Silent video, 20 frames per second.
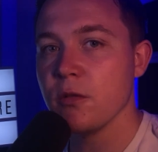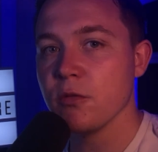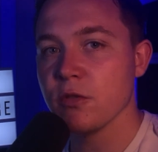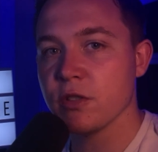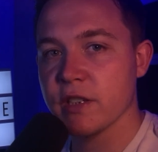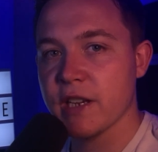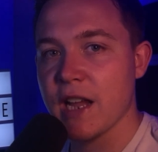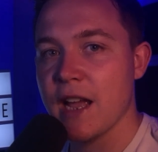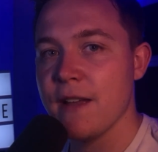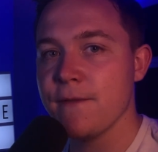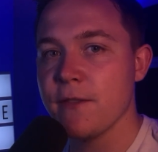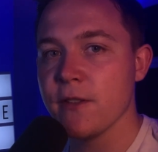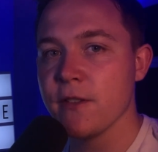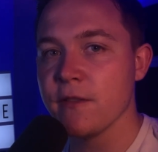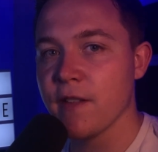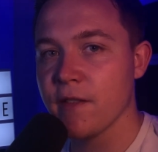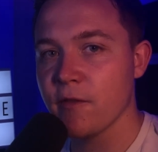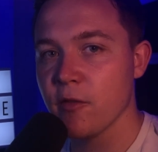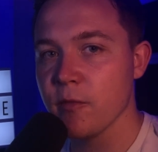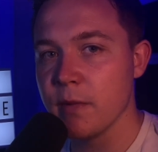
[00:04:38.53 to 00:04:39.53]
It will scan for the
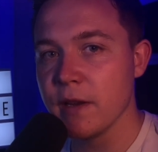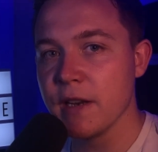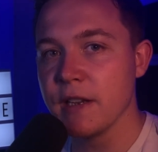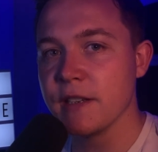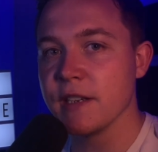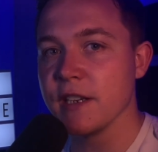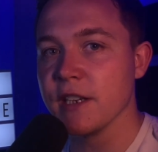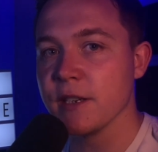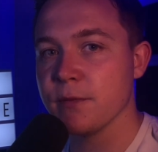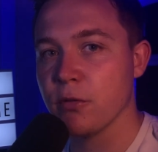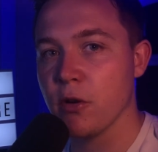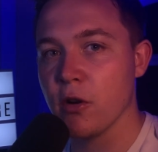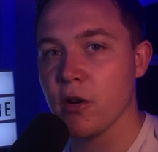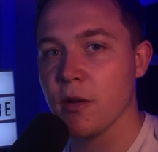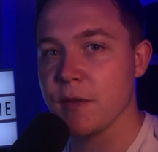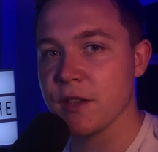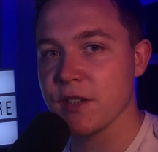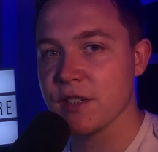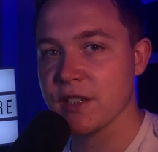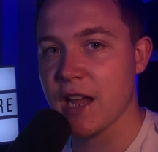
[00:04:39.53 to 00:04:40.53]
vulnerability it's
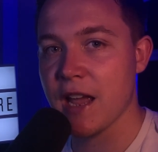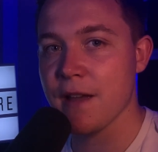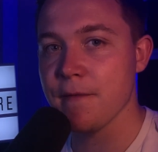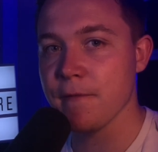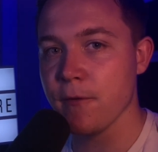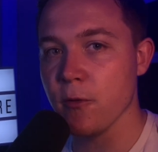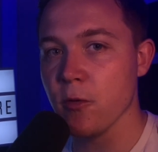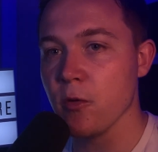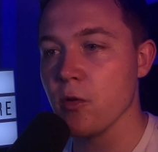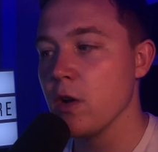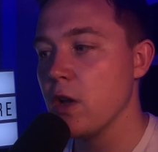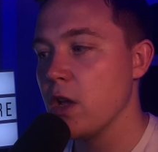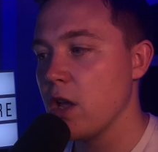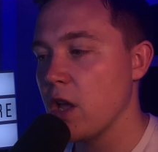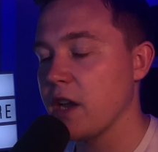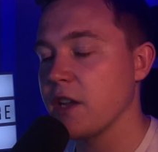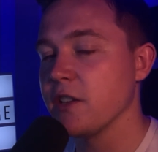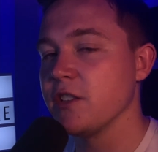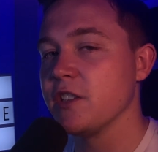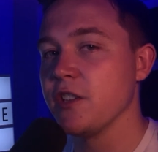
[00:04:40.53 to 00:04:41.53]
programmed to scan for
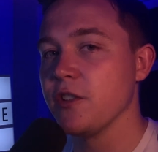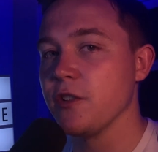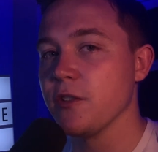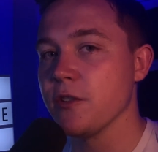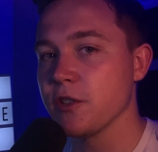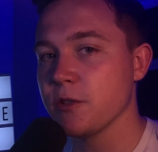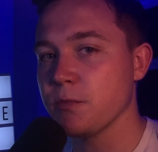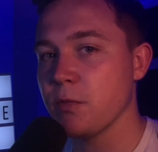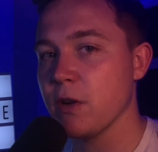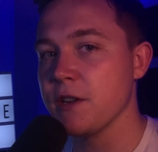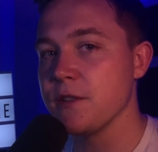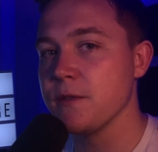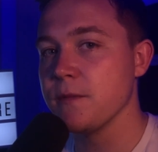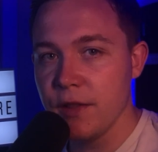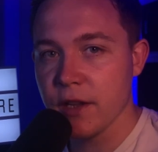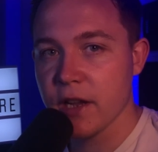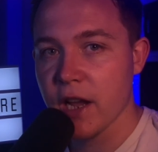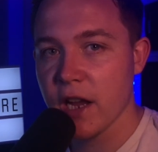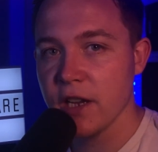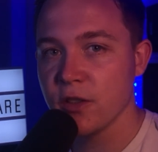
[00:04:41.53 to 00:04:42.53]
and continue the spread. In
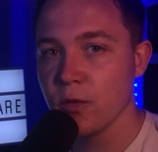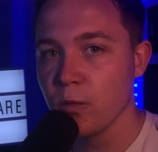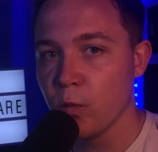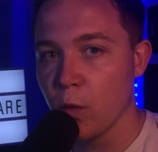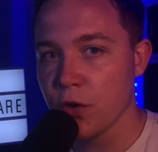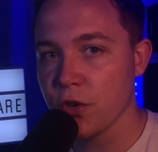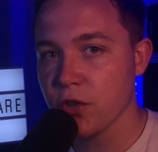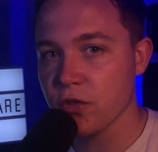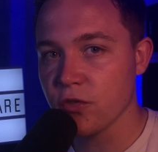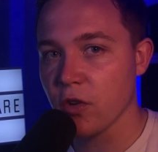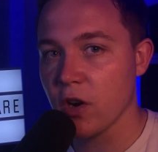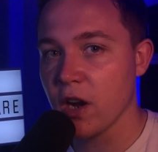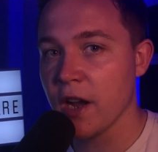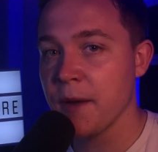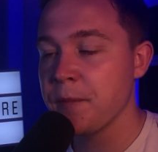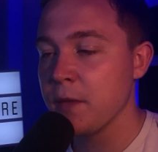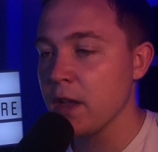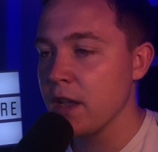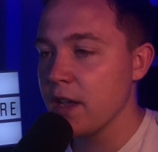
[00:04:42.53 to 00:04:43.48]
the case of WannaCry,